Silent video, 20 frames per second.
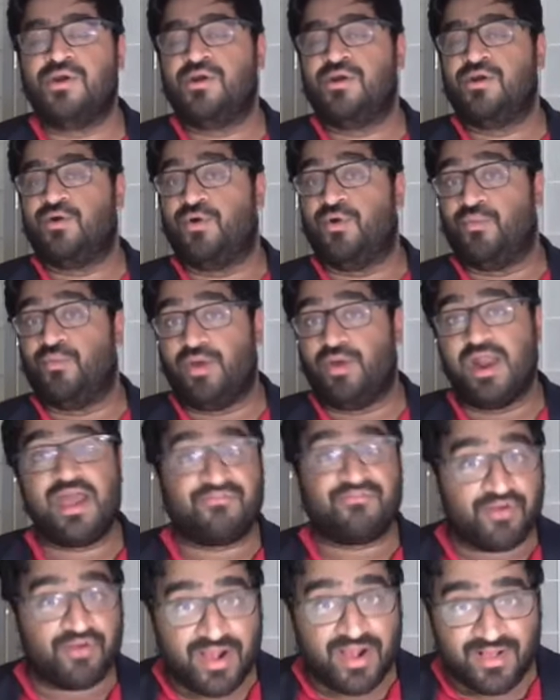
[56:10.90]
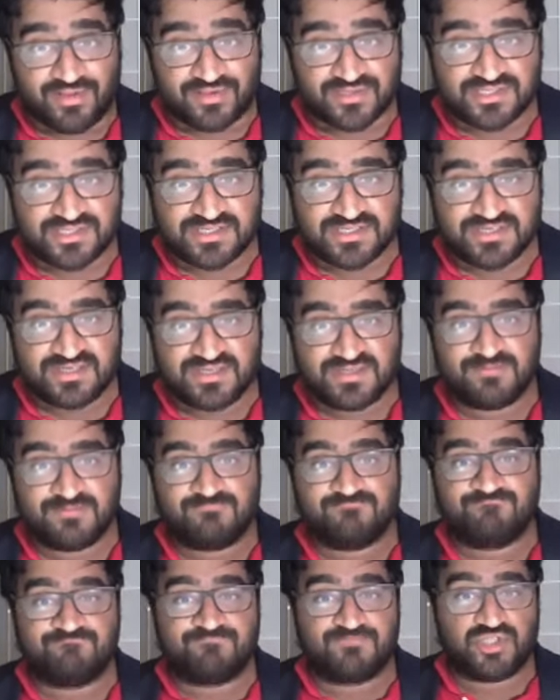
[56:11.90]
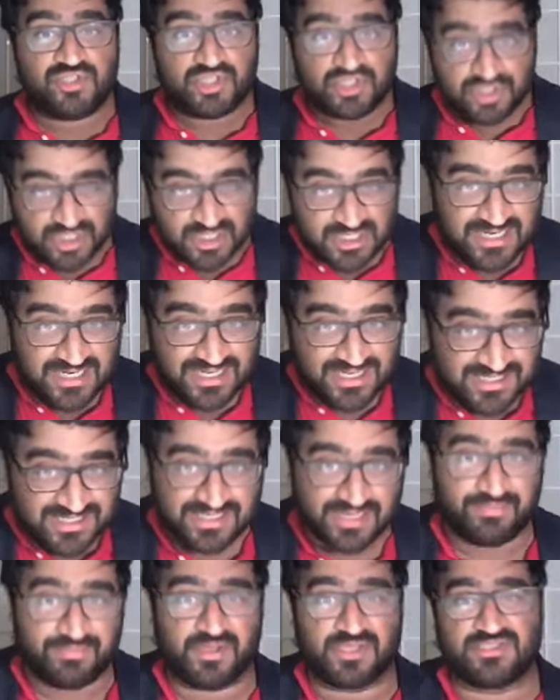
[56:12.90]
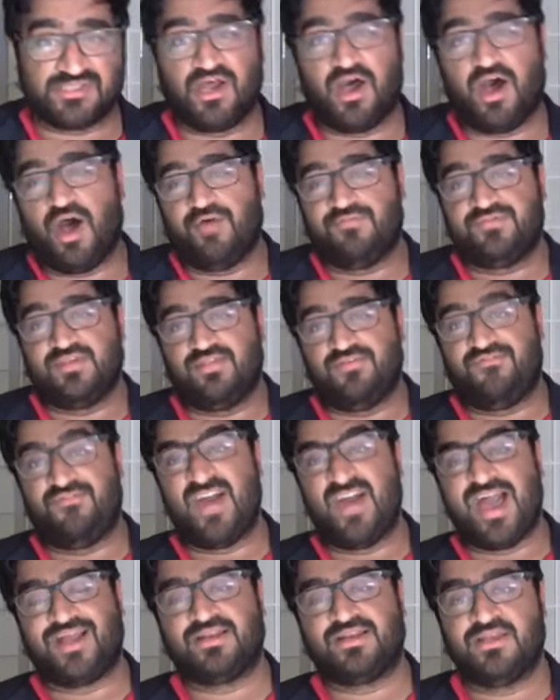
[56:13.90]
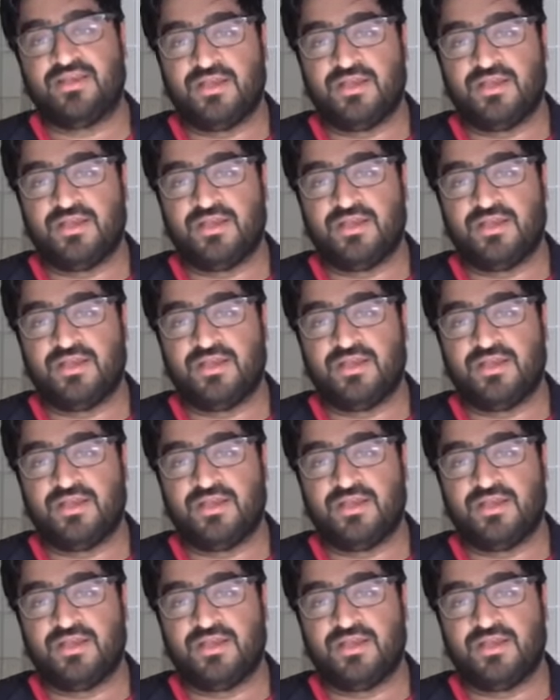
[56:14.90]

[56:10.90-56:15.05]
or whatever else, should tip us off to the fact